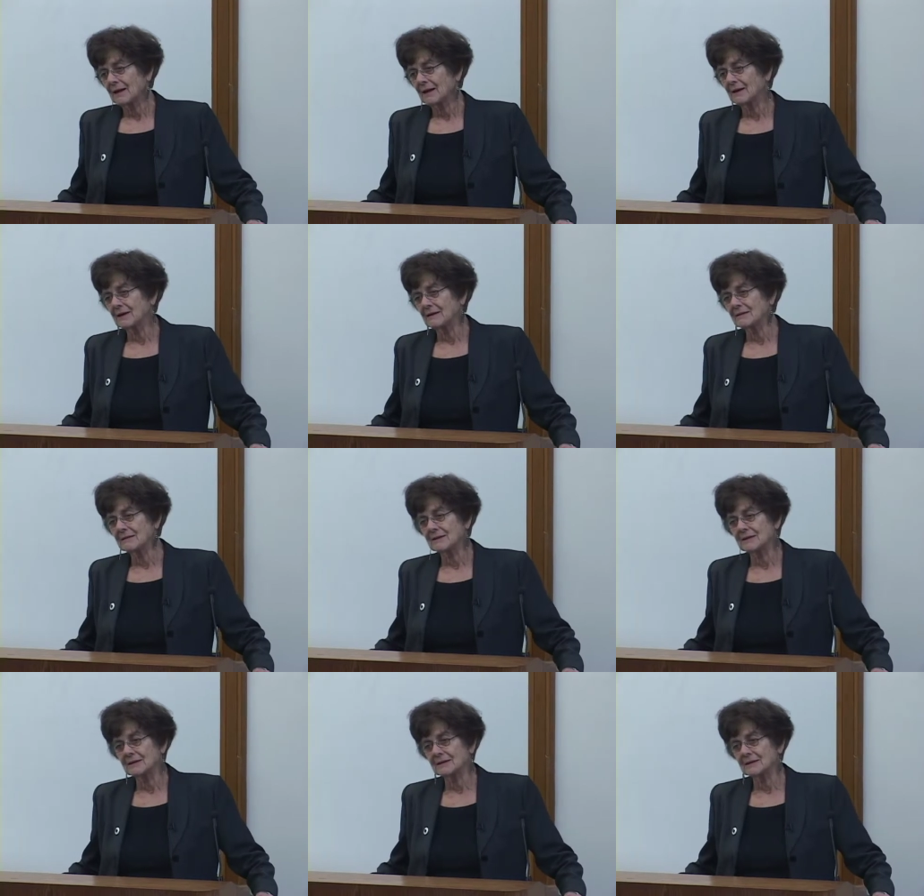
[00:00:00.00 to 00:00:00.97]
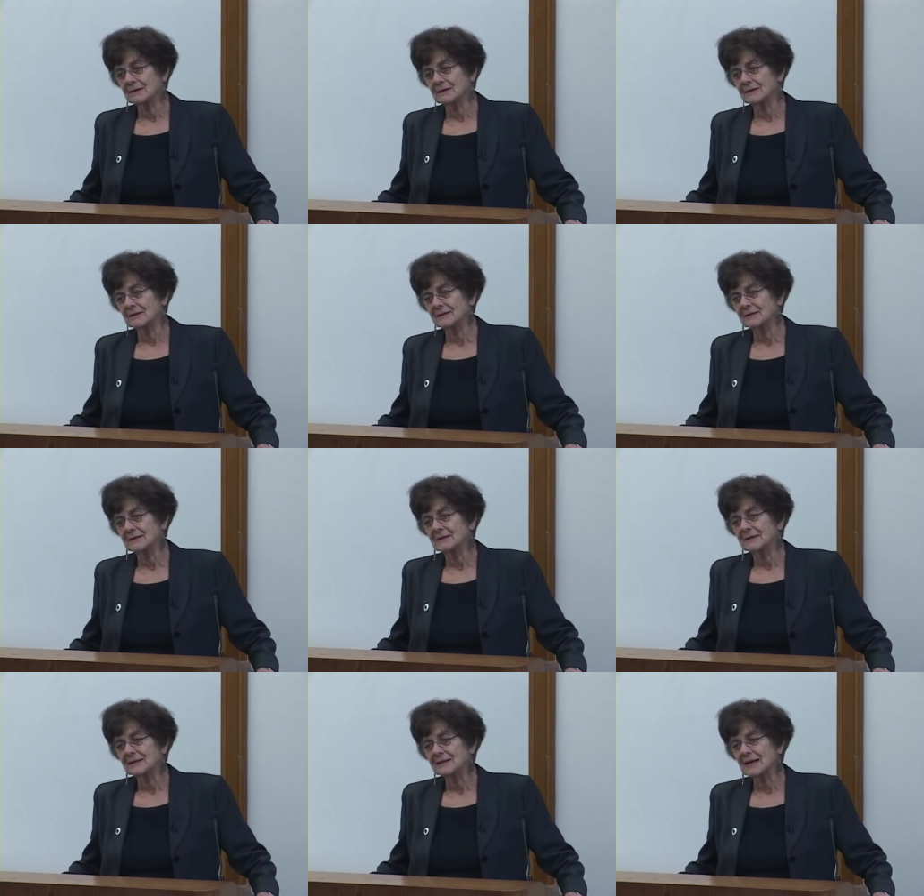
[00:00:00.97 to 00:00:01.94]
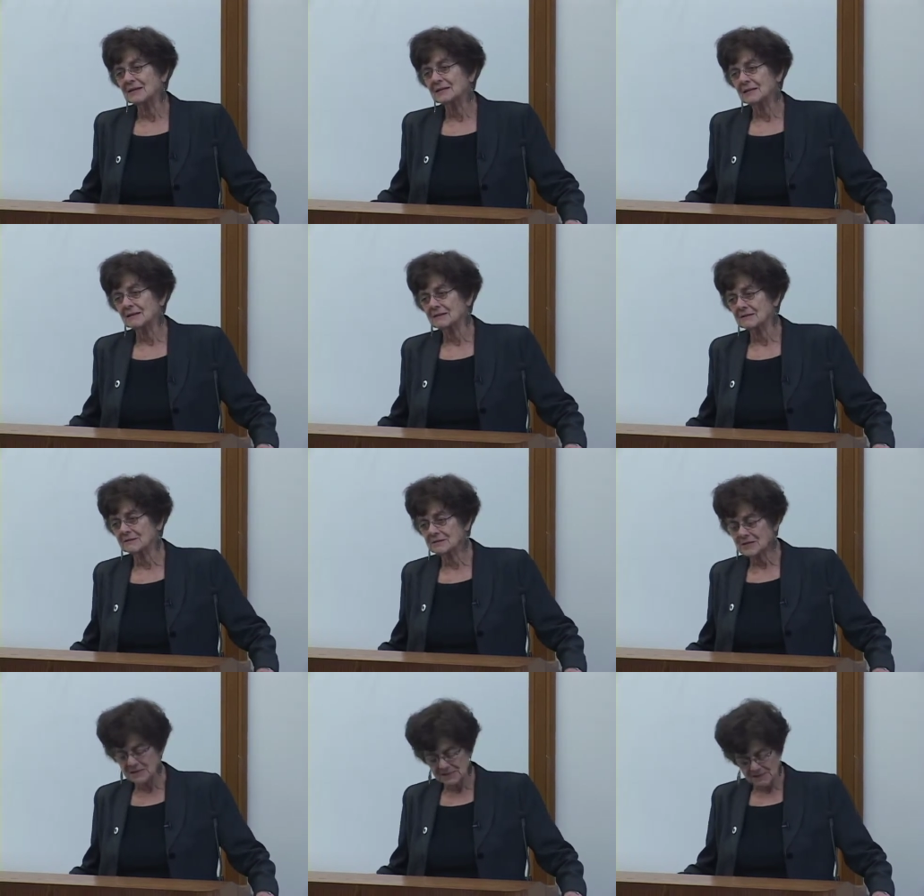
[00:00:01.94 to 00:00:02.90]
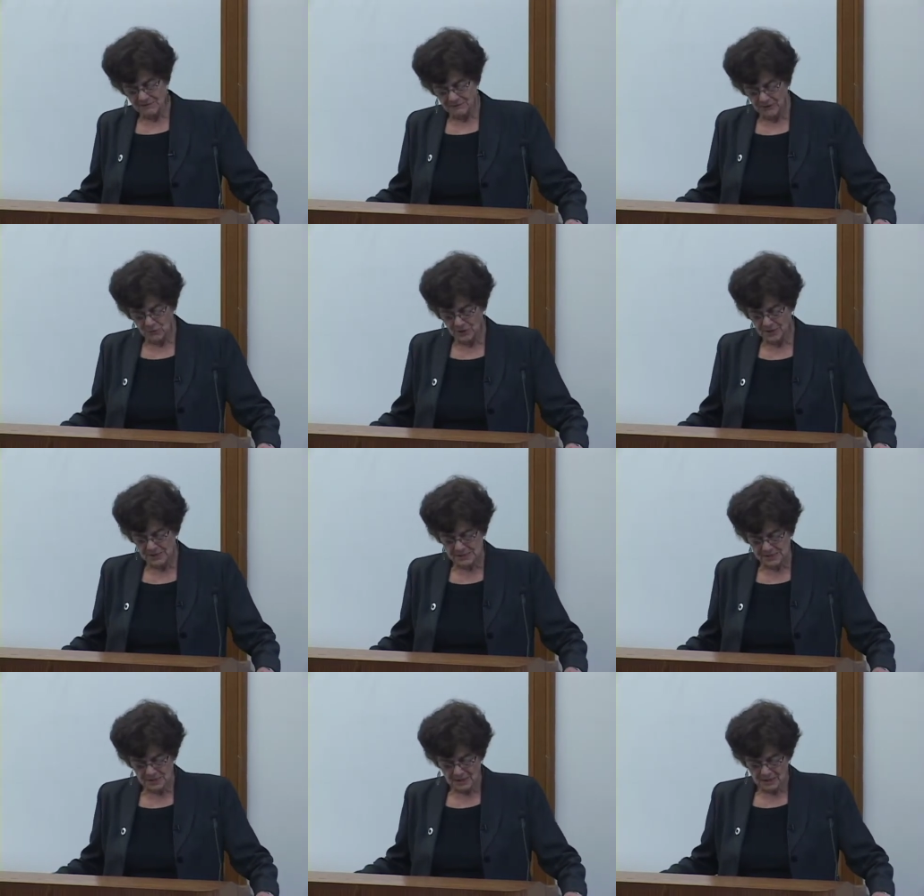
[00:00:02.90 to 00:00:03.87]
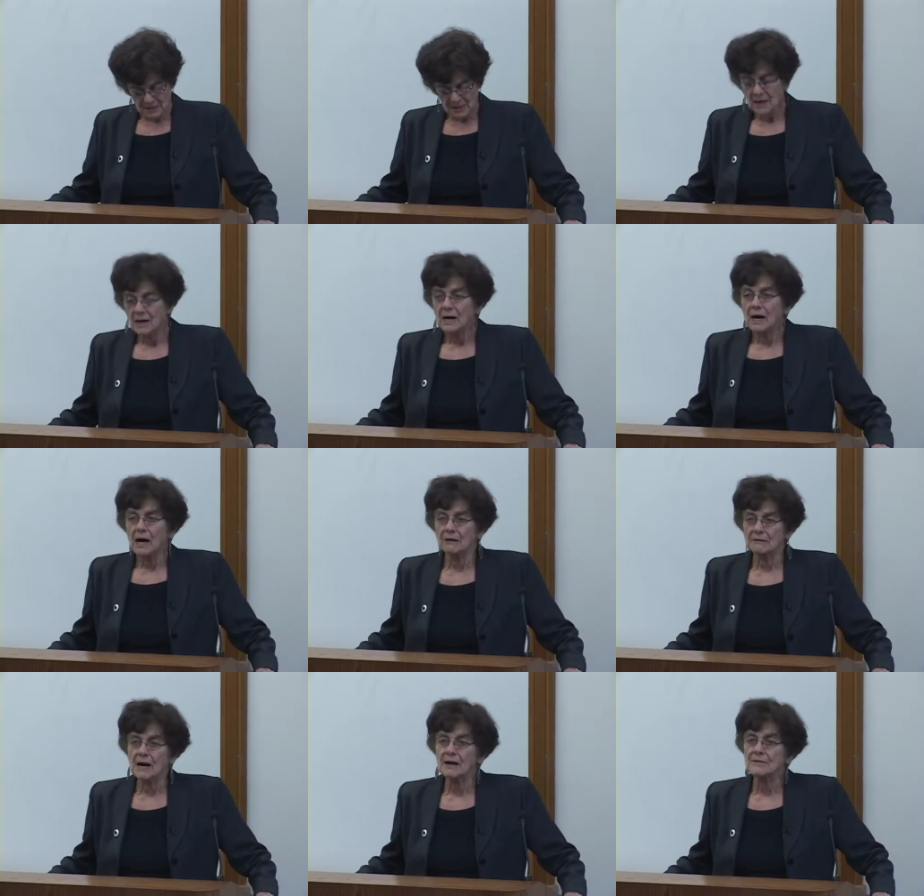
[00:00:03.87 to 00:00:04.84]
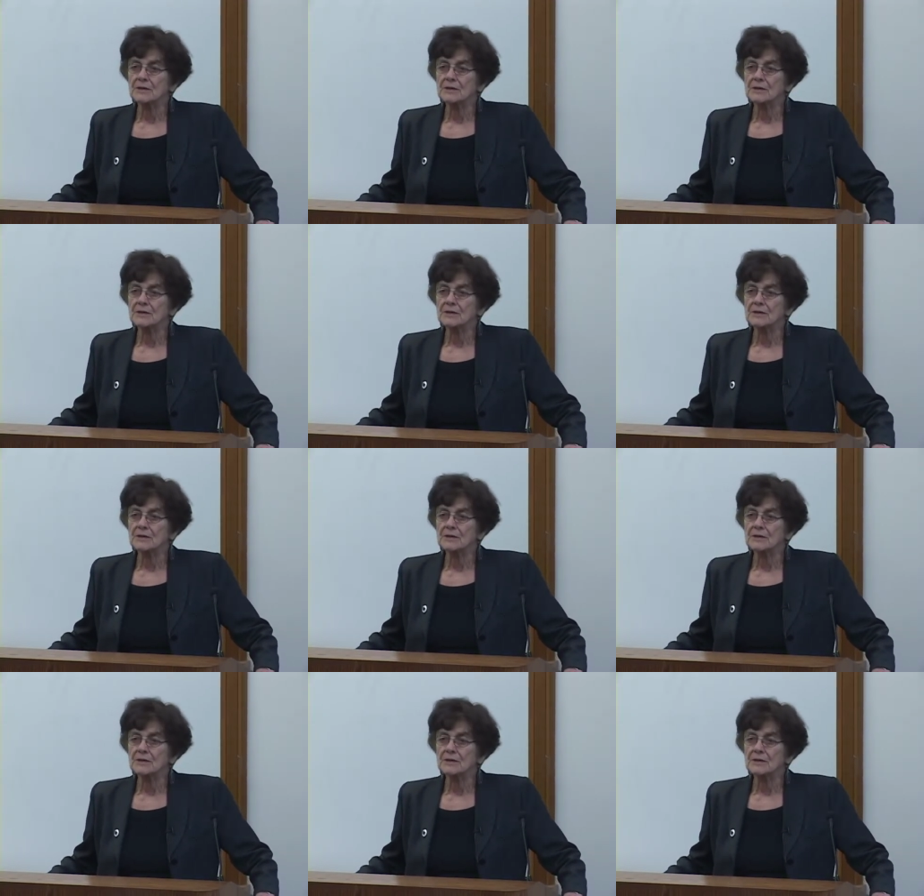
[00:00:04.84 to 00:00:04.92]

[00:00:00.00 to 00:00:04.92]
in the 1930s and 40s are on